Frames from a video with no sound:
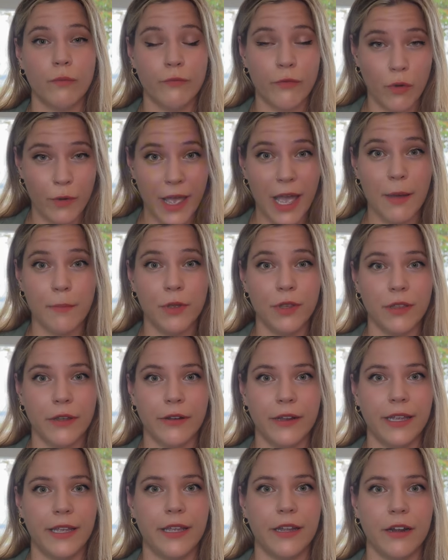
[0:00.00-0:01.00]

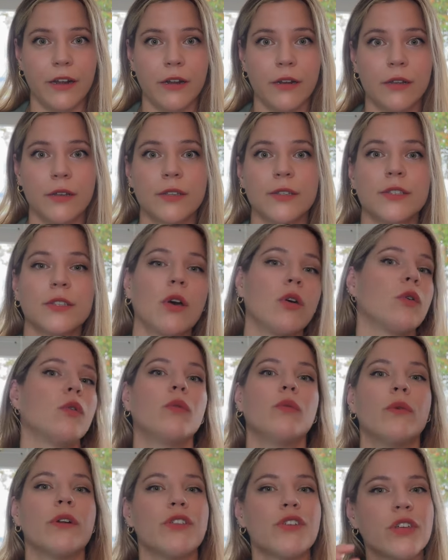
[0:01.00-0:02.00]
vocabulary here.
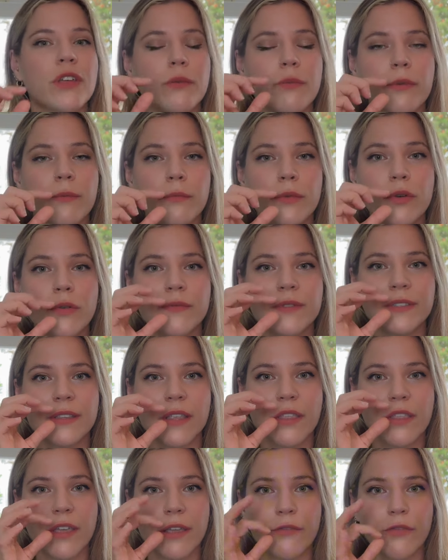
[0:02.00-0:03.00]
So when she removes
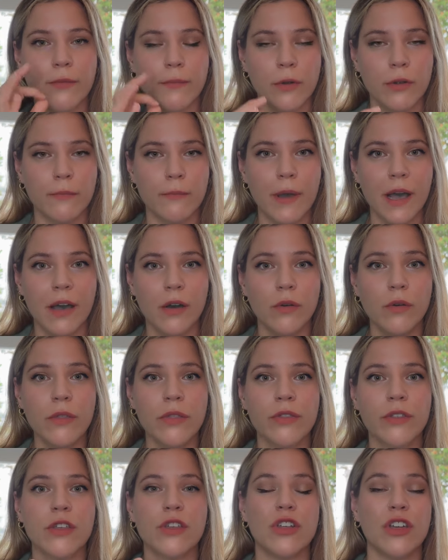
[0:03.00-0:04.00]
the thing from her
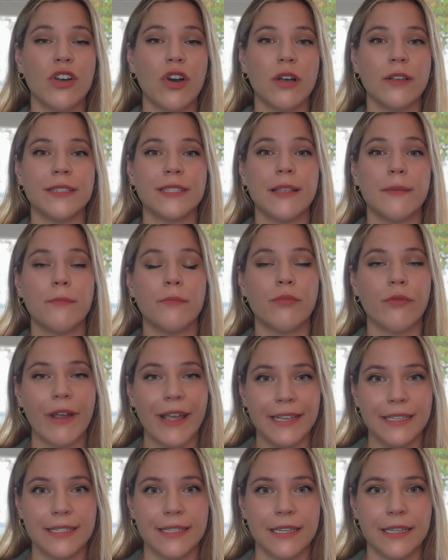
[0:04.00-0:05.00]
mouth, she calls them
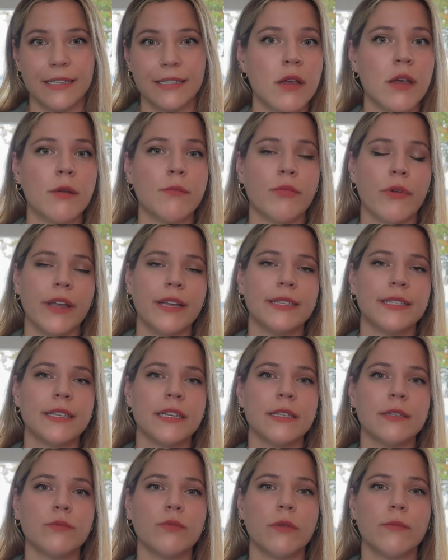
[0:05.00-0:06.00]
braces.
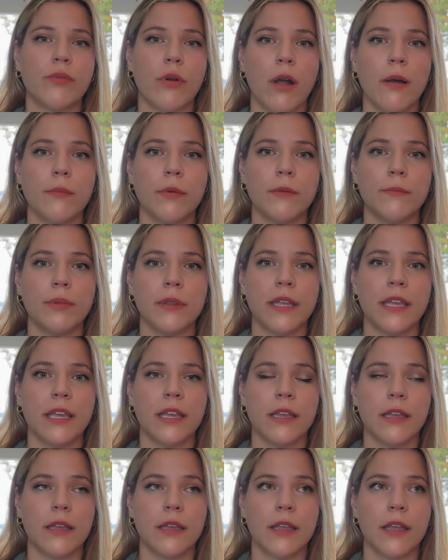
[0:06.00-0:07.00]
Braces would
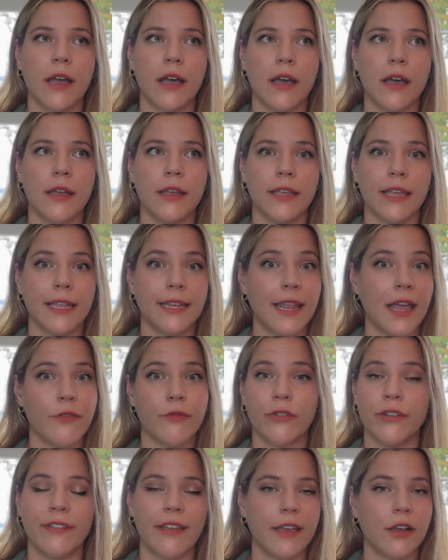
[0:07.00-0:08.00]
probably, uh, in
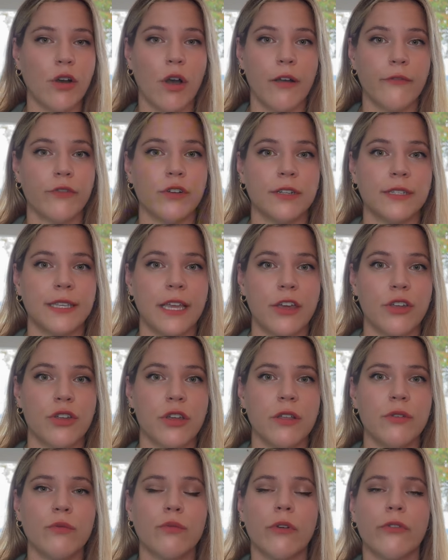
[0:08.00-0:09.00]
everyday
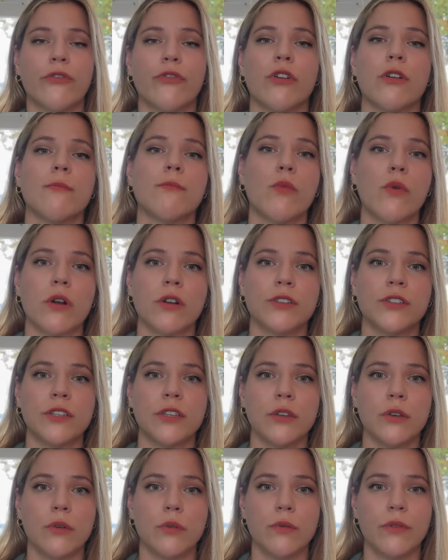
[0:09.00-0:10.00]
conversation, refer more
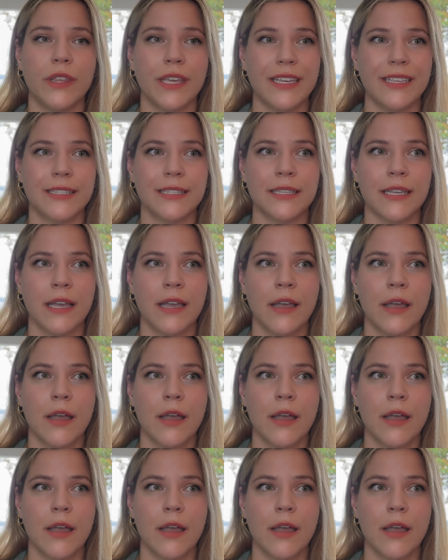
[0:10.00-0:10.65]
to these